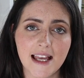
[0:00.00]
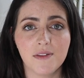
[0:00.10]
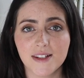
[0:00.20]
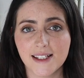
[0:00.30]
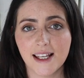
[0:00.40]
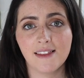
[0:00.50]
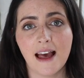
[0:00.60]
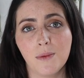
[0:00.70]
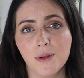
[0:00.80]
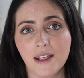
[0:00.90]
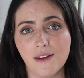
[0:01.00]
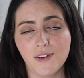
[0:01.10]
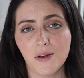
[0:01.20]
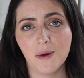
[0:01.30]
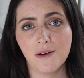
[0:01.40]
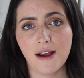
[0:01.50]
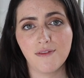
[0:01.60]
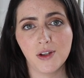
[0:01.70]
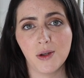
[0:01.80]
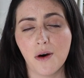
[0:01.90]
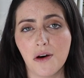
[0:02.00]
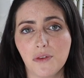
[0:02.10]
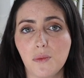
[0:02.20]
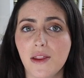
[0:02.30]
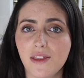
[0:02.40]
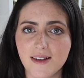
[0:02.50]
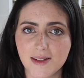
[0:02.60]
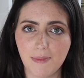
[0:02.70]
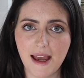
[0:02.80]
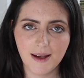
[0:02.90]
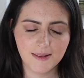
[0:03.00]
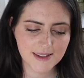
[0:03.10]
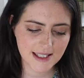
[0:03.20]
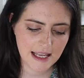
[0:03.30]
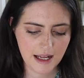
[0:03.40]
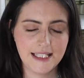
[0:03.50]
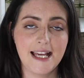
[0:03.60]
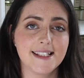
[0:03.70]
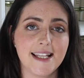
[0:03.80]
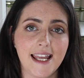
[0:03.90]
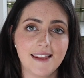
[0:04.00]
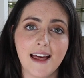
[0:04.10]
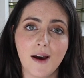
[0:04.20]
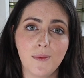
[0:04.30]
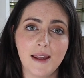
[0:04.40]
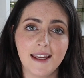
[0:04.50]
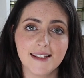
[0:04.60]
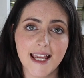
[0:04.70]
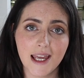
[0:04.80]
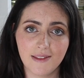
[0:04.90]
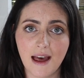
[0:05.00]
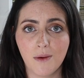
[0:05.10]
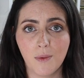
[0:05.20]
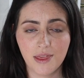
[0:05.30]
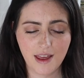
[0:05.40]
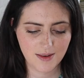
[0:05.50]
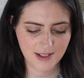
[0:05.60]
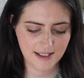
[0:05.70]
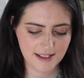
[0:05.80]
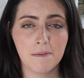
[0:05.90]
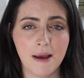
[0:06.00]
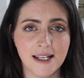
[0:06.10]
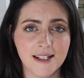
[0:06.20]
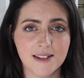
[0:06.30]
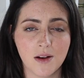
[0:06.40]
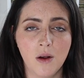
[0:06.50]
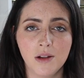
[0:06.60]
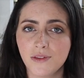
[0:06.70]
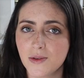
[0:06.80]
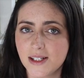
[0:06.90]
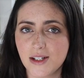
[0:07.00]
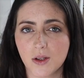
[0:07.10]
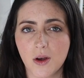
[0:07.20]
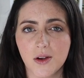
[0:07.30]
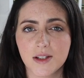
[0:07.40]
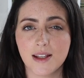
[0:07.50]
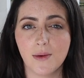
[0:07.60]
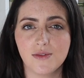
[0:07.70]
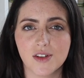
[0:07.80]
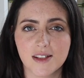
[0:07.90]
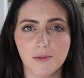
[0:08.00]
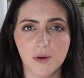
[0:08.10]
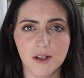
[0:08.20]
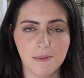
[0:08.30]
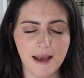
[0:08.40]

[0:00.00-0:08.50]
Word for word: Obviously that will give you a revenue of £1,000 and let's say that we take that 1000 and minus all of those initial costs that we've just spoken